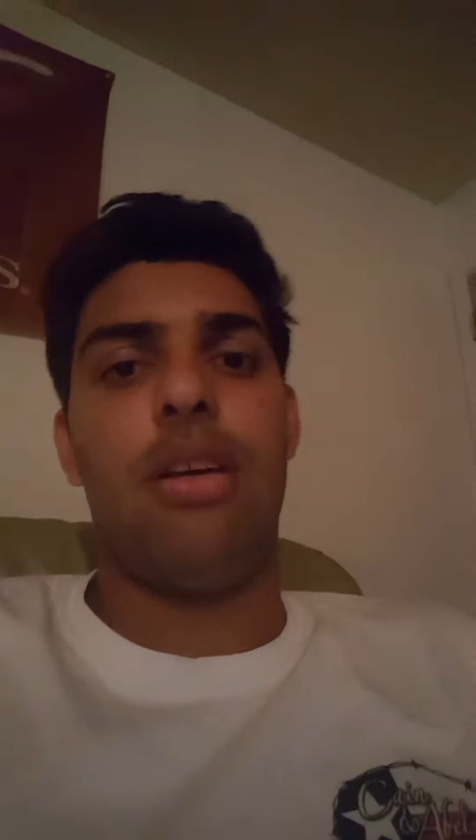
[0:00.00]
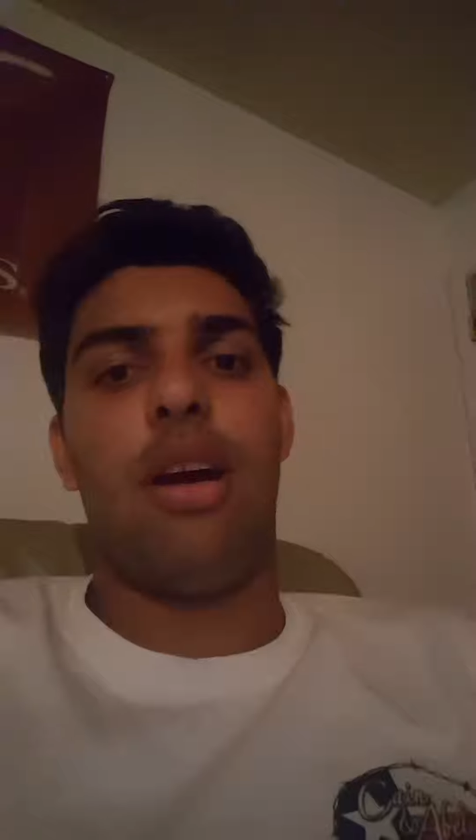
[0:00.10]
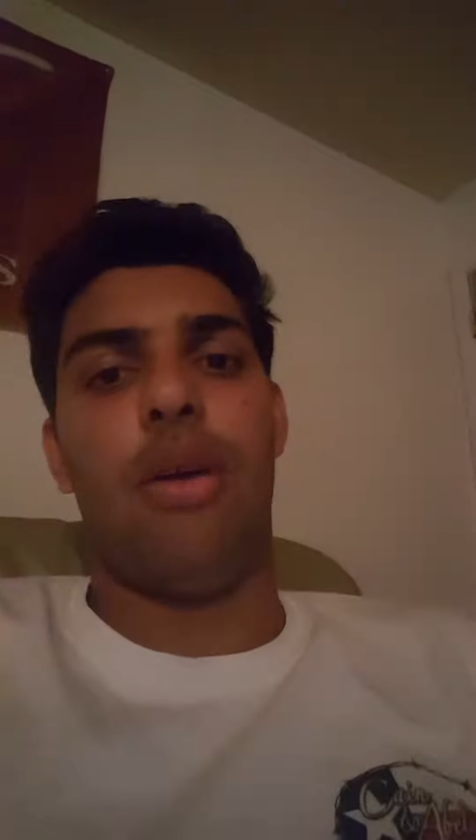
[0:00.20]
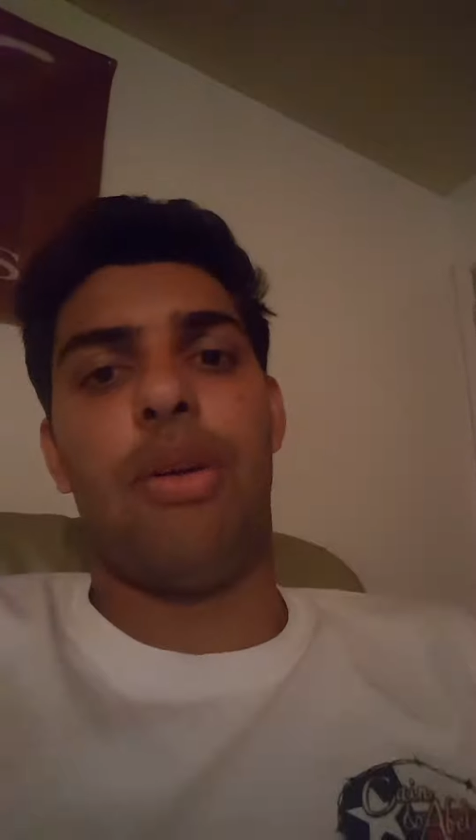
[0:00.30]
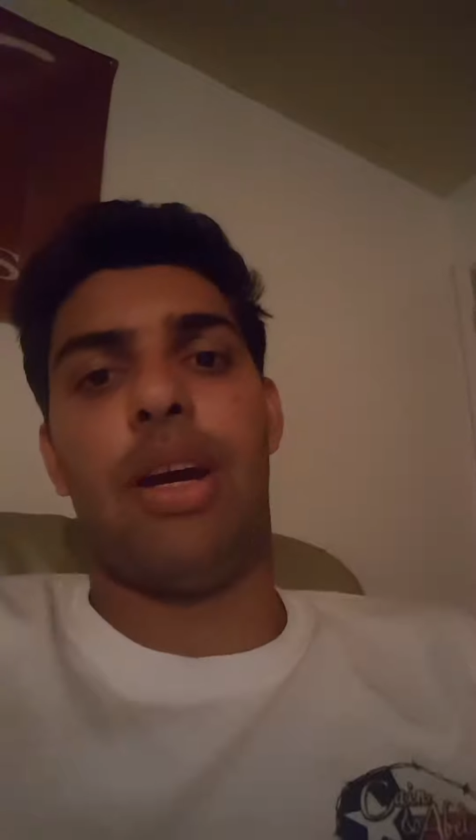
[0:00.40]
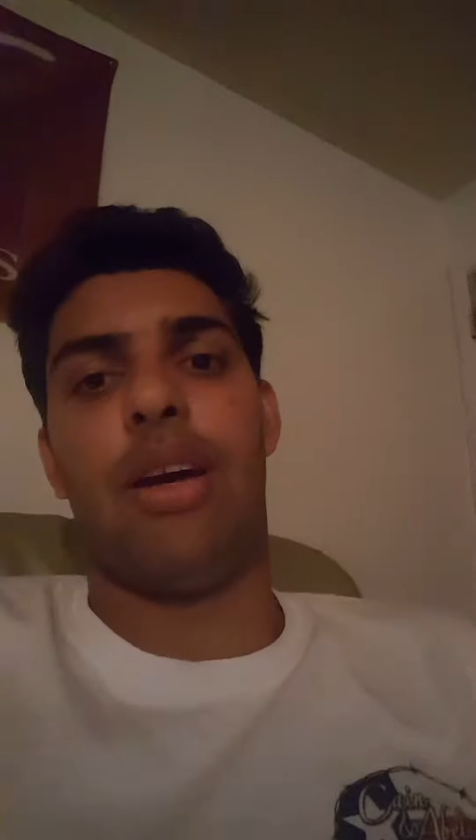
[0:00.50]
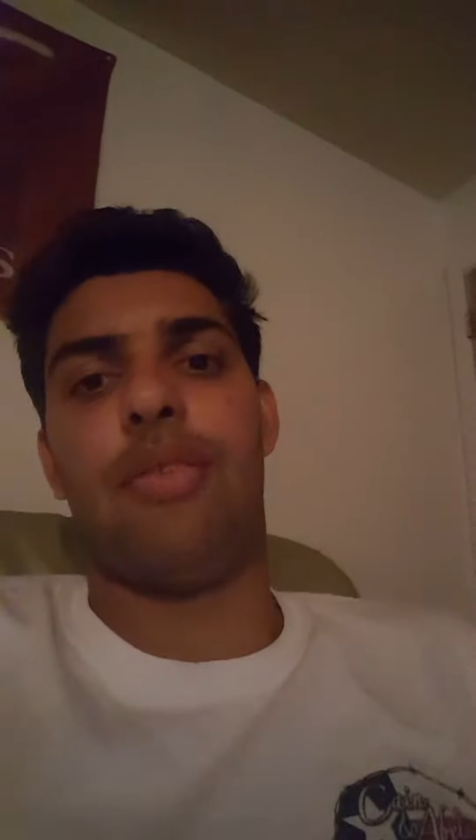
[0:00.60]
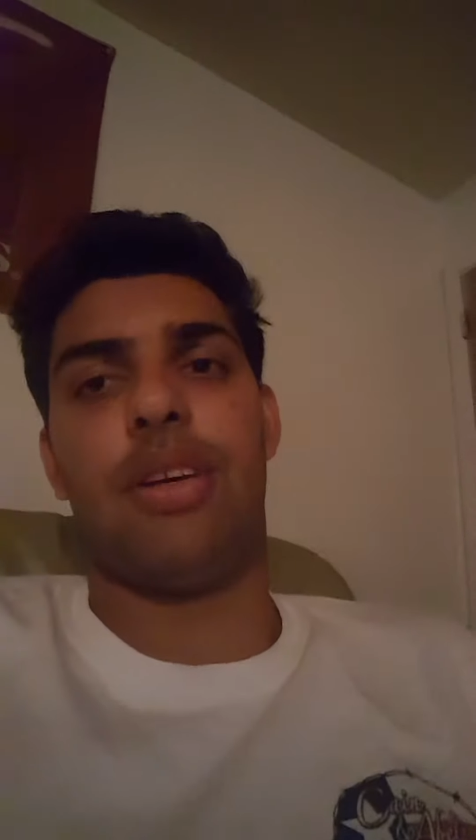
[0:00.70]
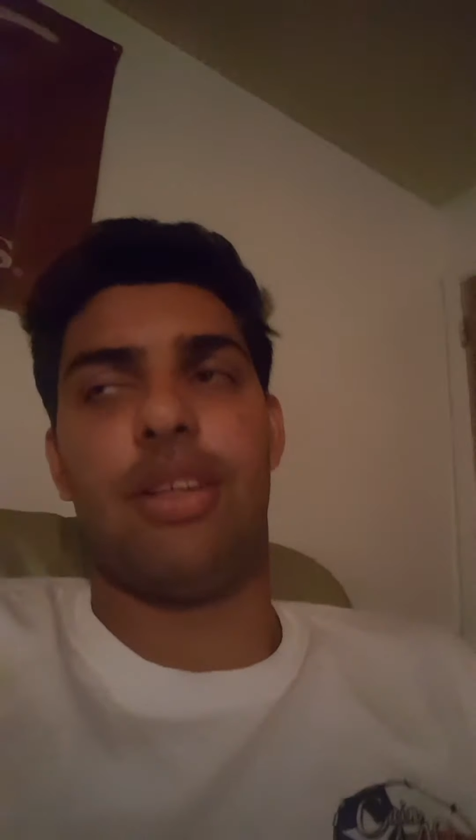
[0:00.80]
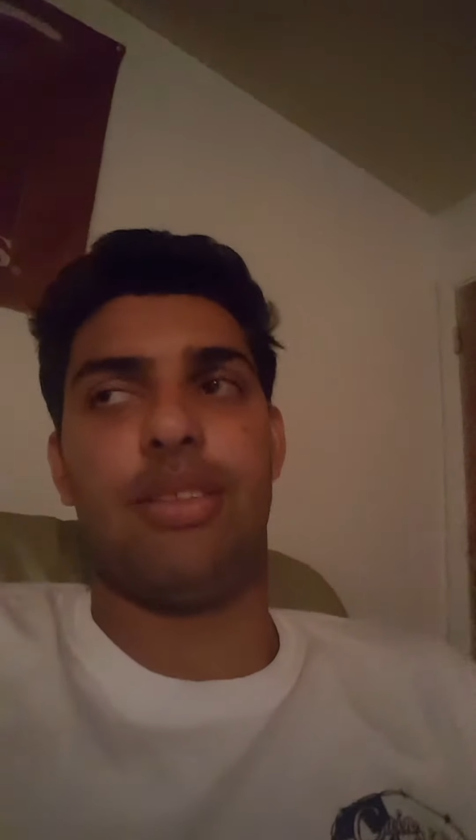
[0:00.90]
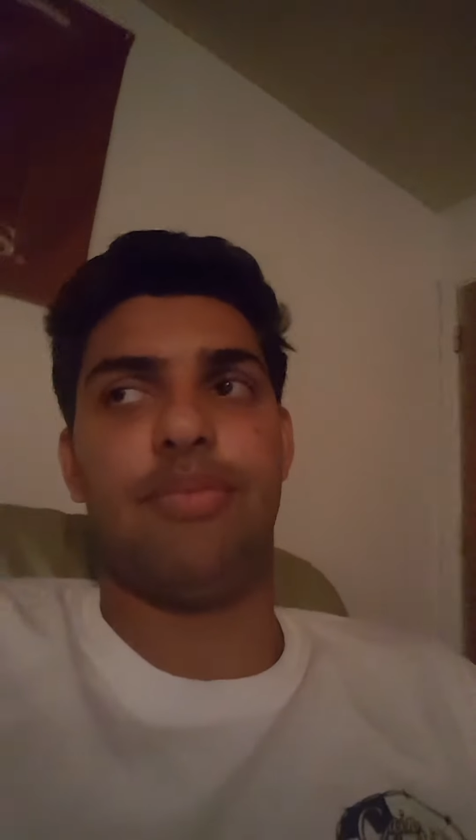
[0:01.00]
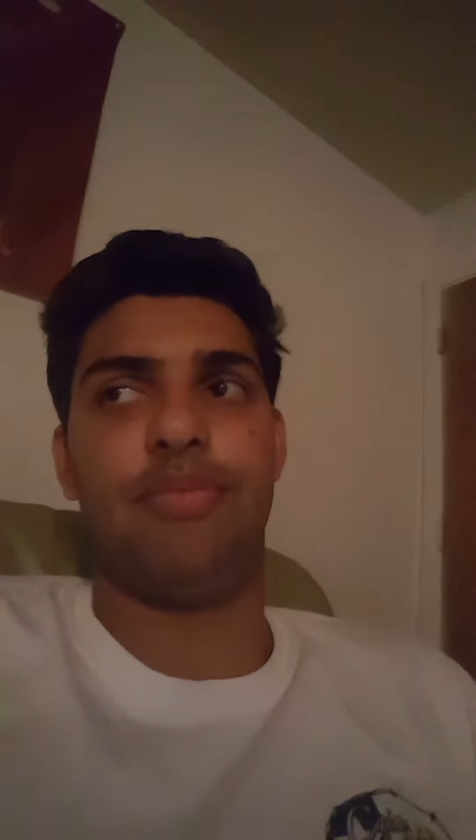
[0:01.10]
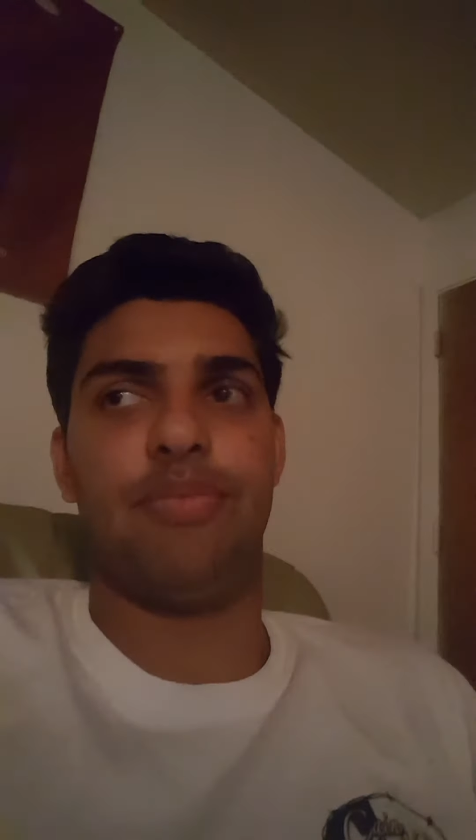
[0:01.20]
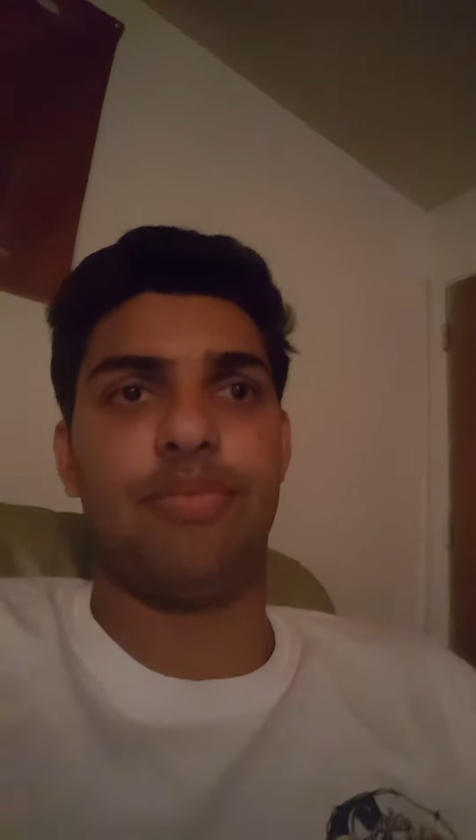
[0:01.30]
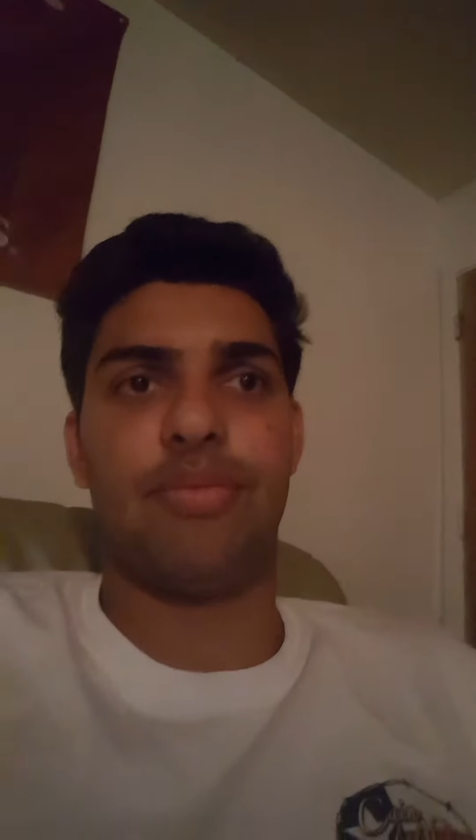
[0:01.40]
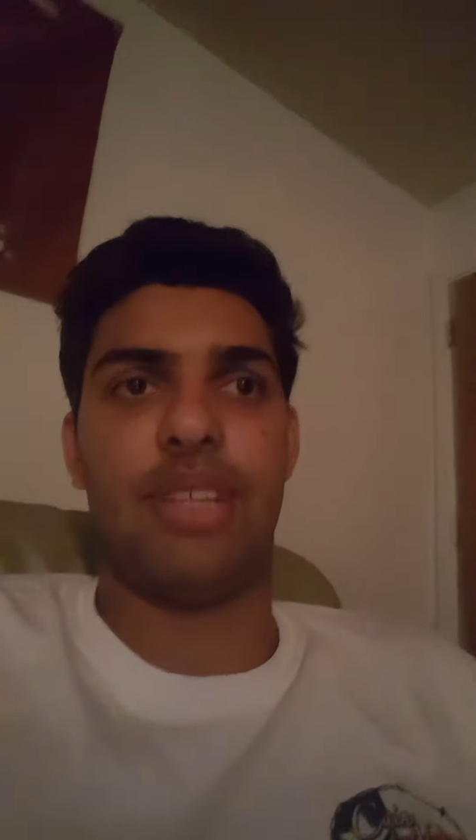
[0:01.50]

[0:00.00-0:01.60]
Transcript: I would have um